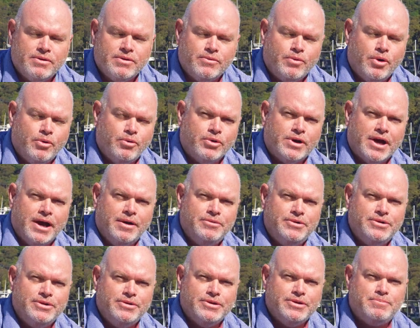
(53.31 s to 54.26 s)
what we'll come
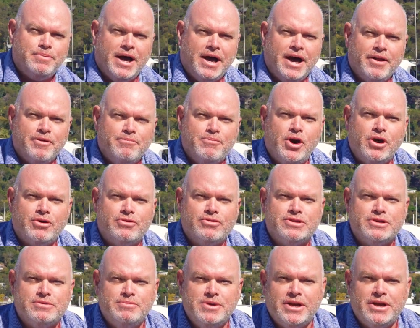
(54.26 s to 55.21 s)
to as part of Michael
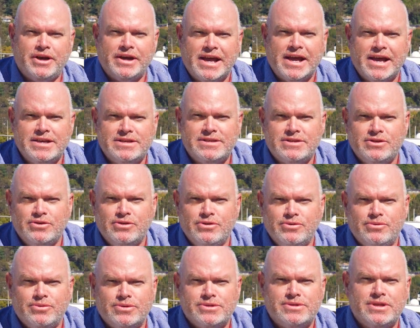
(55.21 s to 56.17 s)
Schmidt, I guess,
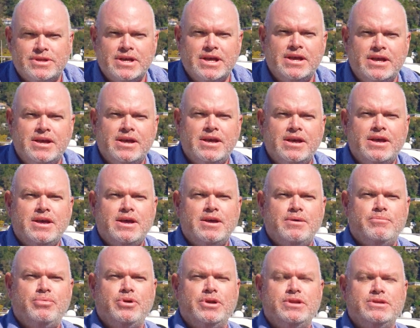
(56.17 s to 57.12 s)
who was the
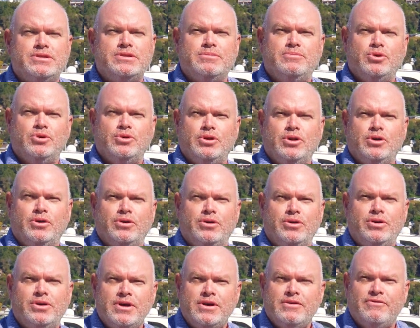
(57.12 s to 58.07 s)
principal
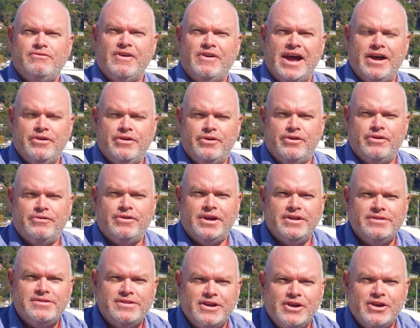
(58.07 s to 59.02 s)
or founder of Hansa